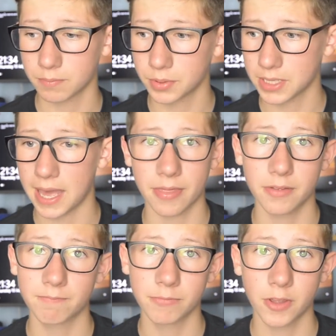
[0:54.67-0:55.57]
But yeah,
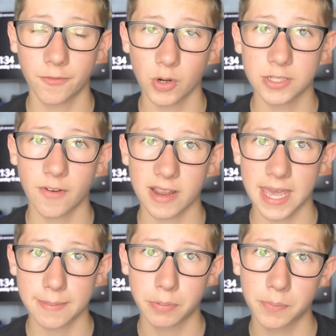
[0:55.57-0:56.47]
the phone is very
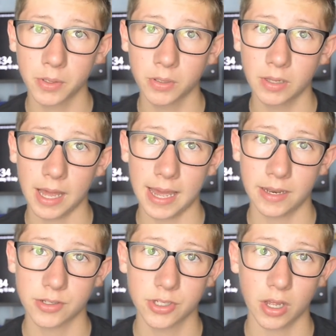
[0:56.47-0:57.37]
capable,
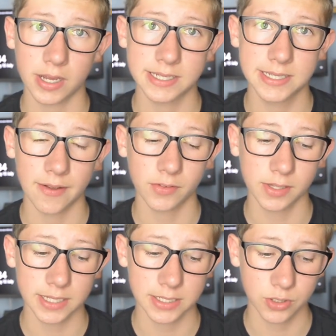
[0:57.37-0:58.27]
and I
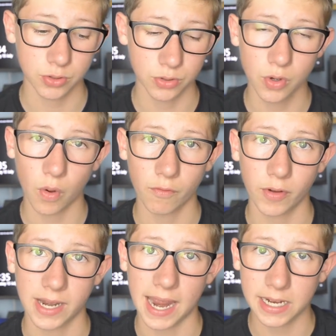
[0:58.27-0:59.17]
definitely do not
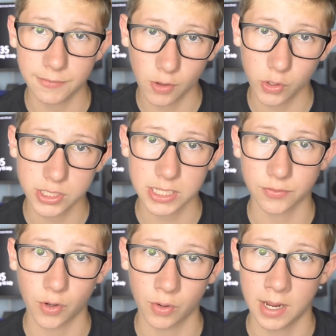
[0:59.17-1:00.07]
find any faults in this
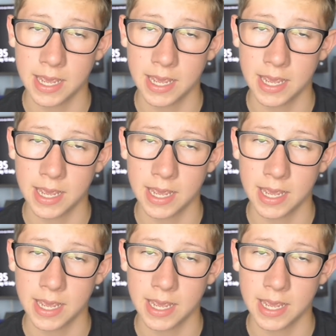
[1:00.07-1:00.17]
phone.